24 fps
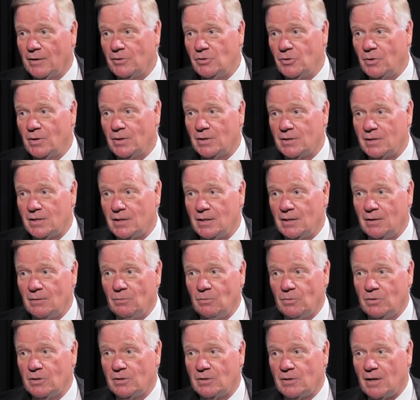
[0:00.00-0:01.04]
As you can see,
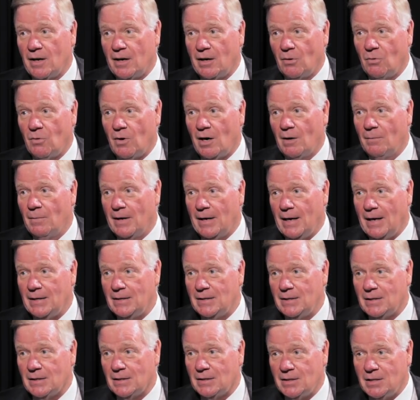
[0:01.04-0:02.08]
we just got acquired by
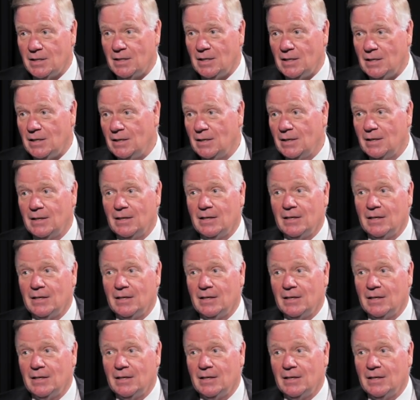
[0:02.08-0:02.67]
AT&T.